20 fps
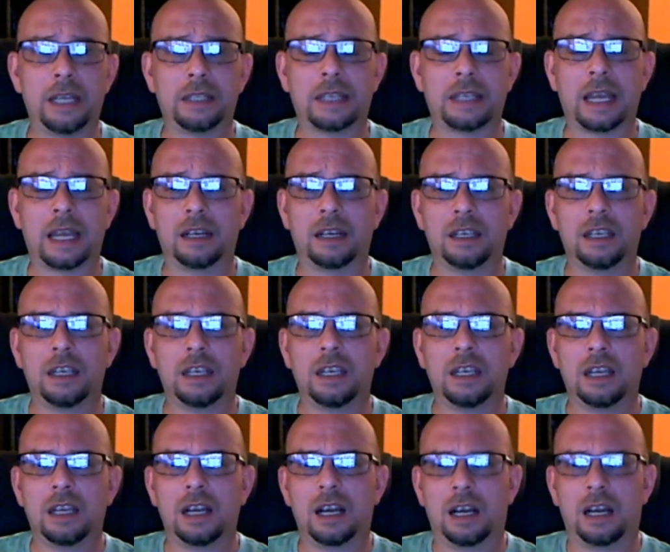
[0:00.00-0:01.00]
that.
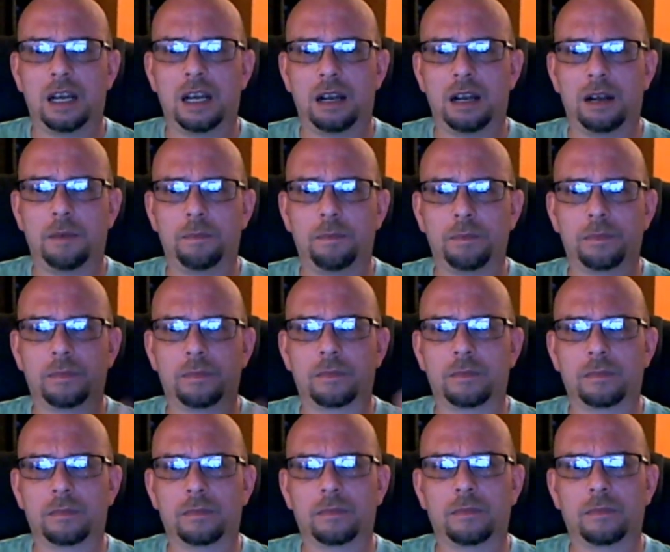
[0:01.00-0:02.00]
Um,
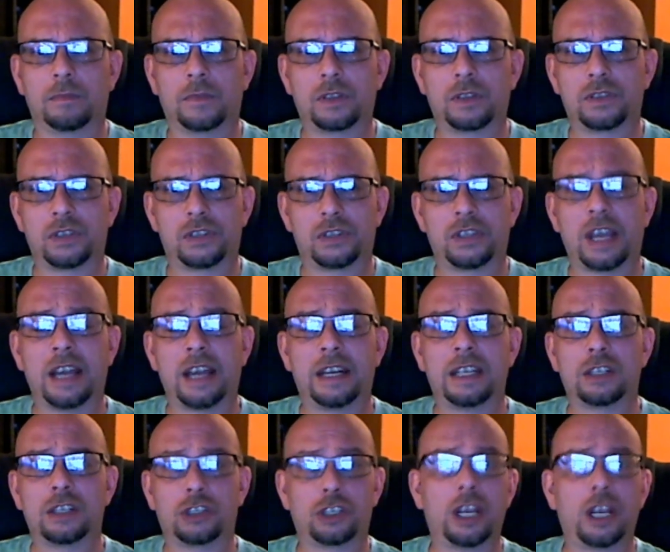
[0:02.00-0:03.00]
society
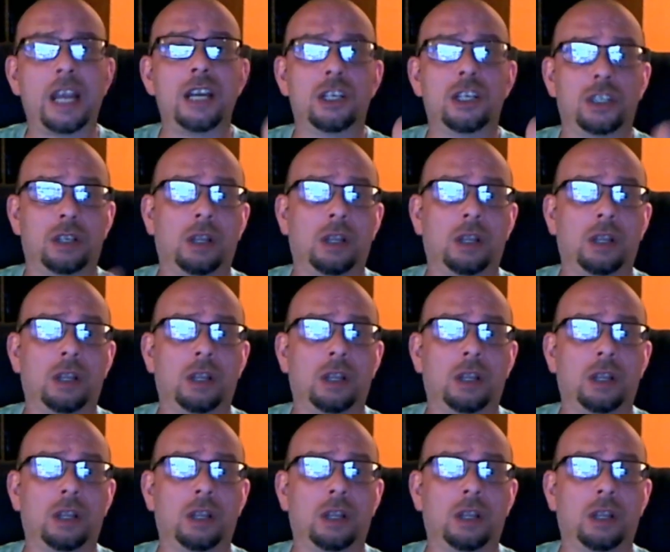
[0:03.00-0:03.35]
has changed